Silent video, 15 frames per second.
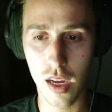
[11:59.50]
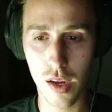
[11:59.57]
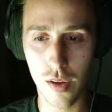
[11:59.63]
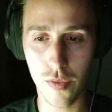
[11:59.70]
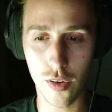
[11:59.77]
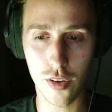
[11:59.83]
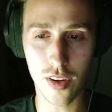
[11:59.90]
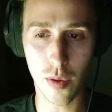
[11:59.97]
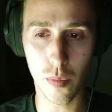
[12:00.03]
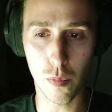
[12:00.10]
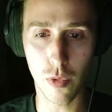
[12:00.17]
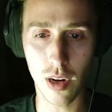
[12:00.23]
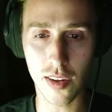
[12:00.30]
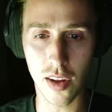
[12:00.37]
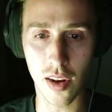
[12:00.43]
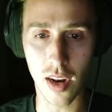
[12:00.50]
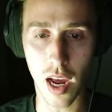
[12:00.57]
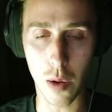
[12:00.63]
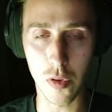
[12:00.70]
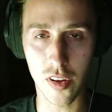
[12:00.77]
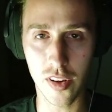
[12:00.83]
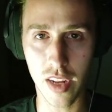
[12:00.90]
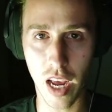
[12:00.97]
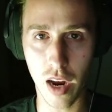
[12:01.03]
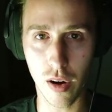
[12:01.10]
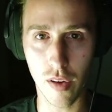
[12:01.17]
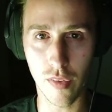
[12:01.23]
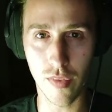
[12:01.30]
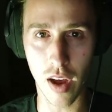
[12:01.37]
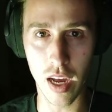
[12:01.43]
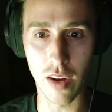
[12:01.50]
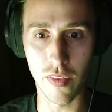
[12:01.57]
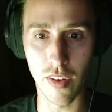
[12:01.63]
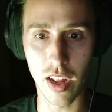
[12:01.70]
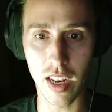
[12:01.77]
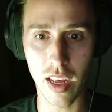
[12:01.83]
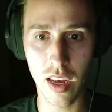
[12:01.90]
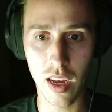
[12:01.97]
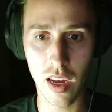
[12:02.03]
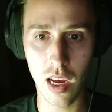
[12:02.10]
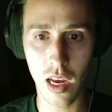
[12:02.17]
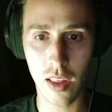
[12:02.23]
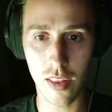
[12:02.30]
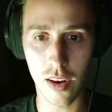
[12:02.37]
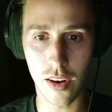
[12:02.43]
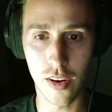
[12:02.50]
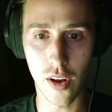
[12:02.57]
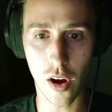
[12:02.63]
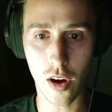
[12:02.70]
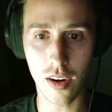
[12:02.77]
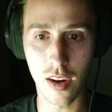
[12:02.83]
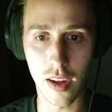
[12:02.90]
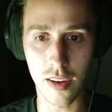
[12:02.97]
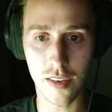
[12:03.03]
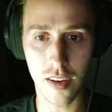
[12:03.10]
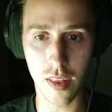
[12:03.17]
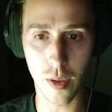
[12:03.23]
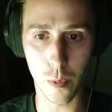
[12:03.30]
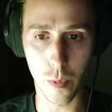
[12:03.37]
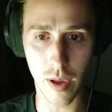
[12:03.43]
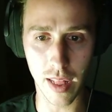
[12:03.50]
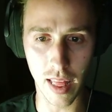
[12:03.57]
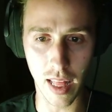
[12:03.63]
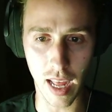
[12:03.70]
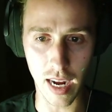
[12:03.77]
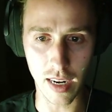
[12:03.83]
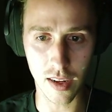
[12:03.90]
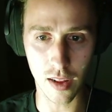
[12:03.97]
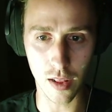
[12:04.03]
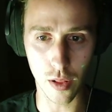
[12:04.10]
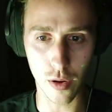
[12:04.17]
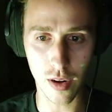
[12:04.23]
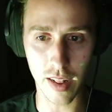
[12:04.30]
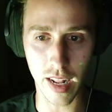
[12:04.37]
For some reason, I was terrified of it. The darkness and the red light looked